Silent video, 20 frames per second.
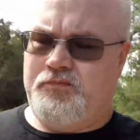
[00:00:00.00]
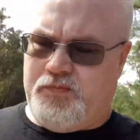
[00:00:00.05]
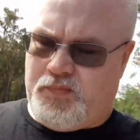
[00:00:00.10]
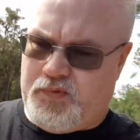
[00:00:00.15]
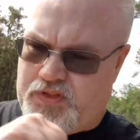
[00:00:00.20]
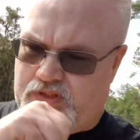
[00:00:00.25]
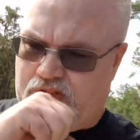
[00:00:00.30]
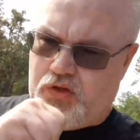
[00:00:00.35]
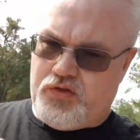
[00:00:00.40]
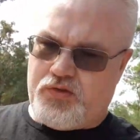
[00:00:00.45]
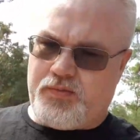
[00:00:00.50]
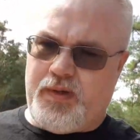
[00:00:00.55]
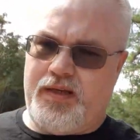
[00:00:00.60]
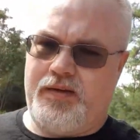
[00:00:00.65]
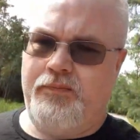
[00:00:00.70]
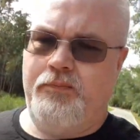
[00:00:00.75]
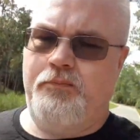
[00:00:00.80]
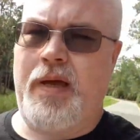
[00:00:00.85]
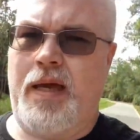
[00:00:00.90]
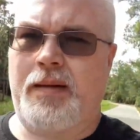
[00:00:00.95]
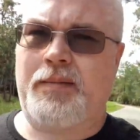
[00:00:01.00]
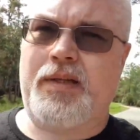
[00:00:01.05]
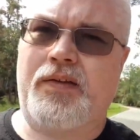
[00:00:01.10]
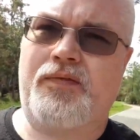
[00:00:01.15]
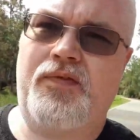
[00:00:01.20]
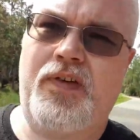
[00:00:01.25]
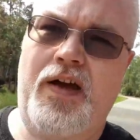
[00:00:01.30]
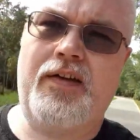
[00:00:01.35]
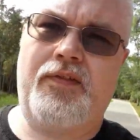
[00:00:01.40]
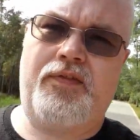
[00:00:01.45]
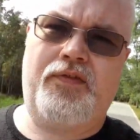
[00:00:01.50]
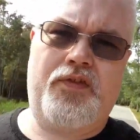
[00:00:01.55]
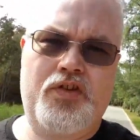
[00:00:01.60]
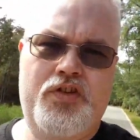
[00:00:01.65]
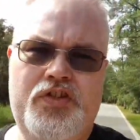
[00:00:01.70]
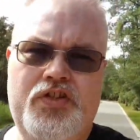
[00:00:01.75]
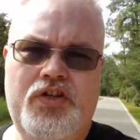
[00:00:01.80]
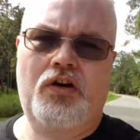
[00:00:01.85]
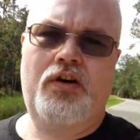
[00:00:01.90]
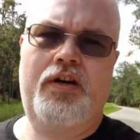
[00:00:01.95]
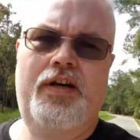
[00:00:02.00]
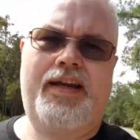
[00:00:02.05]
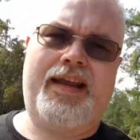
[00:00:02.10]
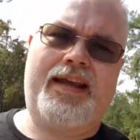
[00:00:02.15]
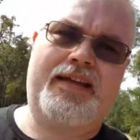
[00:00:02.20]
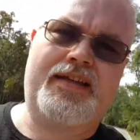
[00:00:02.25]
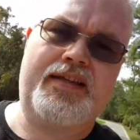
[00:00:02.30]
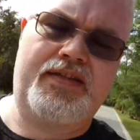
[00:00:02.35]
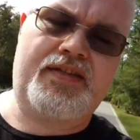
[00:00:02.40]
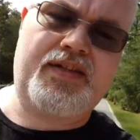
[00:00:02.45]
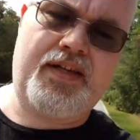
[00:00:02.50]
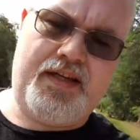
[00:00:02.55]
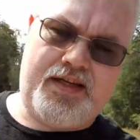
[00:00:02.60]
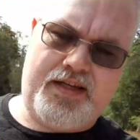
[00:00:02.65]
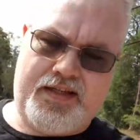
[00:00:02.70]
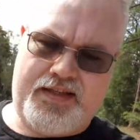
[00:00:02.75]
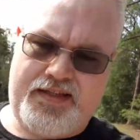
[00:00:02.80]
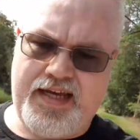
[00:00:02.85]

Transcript: excuse me, Babylon 5 first started as a